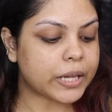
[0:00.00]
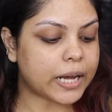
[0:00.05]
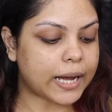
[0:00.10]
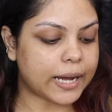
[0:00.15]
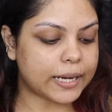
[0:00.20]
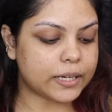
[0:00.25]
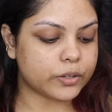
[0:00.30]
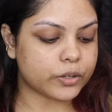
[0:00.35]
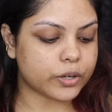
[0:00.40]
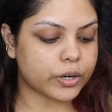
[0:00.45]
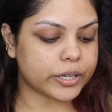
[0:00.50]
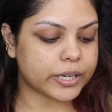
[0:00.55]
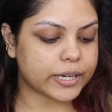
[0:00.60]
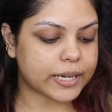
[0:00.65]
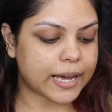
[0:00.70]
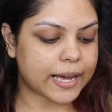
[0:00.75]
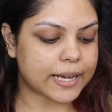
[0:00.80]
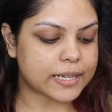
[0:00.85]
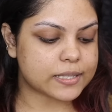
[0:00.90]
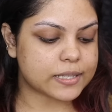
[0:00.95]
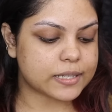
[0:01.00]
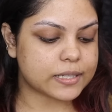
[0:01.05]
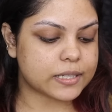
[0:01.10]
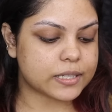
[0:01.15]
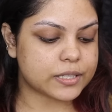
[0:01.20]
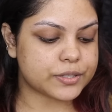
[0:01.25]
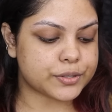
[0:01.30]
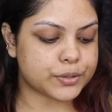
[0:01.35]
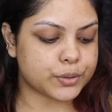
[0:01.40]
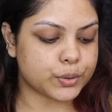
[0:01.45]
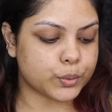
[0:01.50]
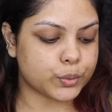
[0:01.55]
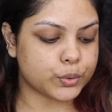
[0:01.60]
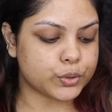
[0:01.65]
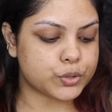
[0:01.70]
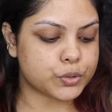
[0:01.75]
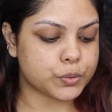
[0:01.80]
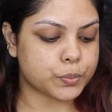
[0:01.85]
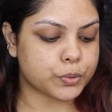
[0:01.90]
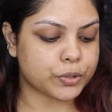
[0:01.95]
Hyaluronic acid is
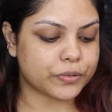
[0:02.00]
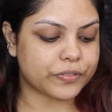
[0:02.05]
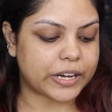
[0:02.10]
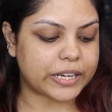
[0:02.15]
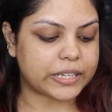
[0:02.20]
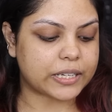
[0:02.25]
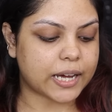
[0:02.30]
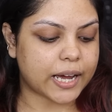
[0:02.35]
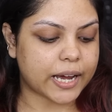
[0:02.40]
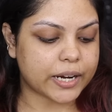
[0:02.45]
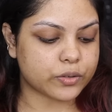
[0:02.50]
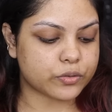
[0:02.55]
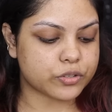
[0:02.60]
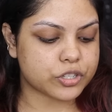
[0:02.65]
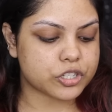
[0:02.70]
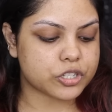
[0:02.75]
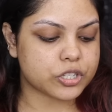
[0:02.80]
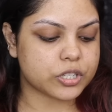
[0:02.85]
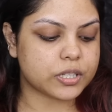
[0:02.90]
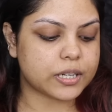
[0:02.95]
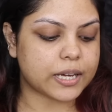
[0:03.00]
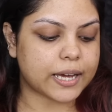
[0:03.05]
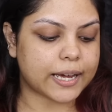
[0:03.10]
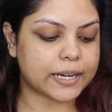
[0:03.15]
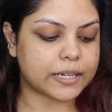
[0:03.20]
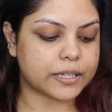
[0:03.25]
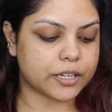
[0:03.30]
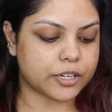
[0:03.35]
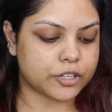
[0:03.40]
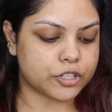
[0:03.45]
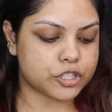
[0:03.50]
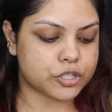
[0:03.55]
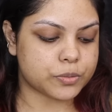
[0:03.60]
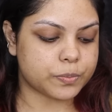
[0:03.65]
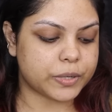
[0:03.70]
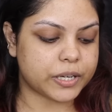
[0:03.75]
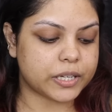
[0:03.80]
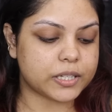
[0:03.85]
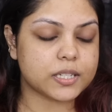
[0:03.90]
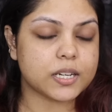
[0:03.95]
known to provide hydration and
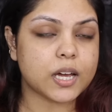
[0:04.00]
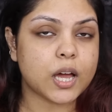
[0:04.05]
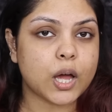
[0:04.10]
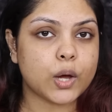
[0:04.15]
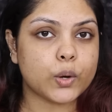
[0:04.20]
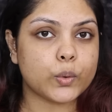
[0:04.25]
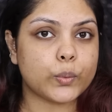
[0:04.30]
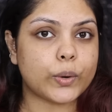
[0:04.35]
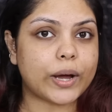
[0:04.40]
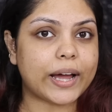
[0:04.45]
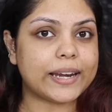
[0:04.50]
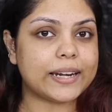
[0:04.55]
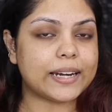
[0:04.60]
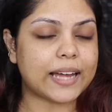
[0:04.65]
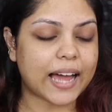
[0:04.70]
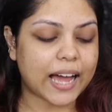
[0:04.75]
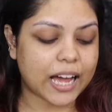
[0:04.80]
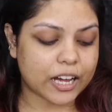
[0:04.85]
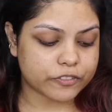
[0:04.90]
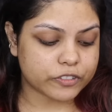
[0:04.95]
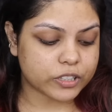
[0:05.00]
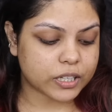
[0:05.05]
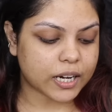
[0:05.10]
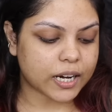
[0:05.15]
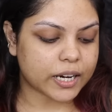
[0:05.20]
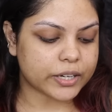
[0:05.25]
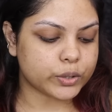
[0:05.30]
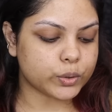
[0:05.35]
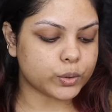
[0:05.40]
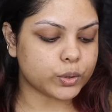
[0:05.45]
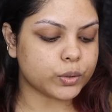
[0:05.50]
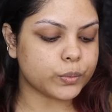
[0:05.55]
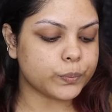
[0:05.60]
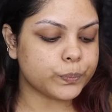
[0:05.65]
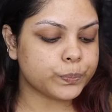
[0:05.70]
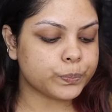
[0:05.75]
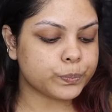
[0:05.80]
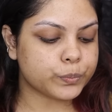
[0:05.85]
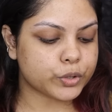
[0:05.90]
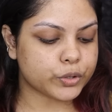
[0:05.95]
nourishment, while avocado
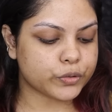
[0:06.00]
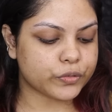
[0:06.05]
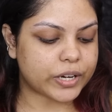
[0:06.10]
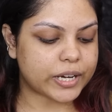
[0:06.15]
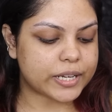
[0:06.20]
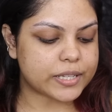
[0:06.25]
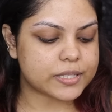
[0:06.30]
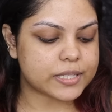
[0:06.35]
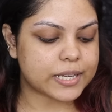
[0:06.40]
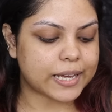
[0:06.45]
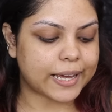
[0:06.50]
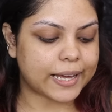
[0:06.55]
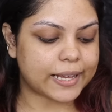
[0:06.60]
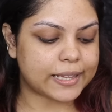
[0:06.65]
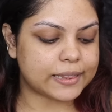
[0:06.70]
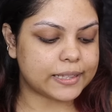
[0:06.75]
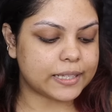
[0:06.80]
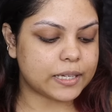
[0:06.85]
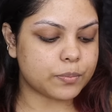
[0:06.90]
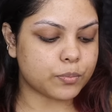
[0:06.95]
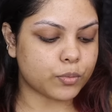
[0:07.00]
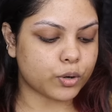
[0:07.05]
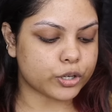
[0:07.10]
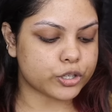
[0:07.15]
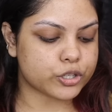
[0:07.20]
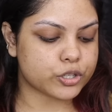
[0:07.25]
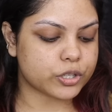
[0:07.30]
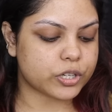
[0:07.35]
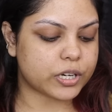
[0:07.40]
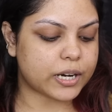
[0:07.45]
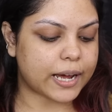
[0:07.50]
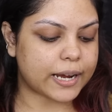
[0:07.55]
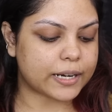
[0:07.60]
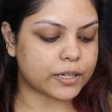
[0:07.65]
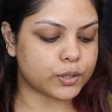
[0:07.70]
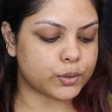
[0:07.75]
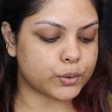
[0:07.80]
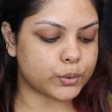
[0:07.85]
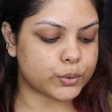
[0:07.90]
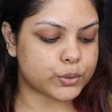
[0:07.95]
provides healthy moisture
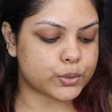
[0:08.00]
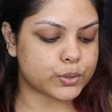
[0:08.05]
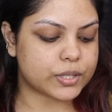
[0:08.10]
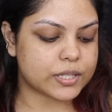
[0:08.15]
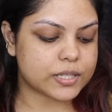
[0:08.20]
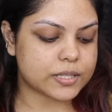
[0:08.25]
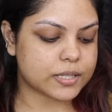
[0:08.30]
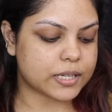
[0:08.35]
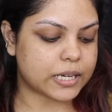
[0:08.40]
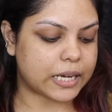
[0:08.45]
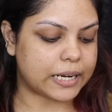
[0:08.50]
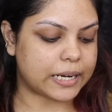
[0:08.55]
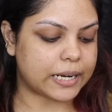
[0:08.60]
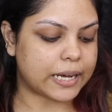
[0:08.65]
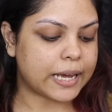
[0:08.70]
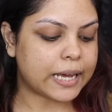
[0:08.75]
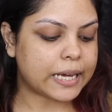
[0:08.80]
and glow to the skin.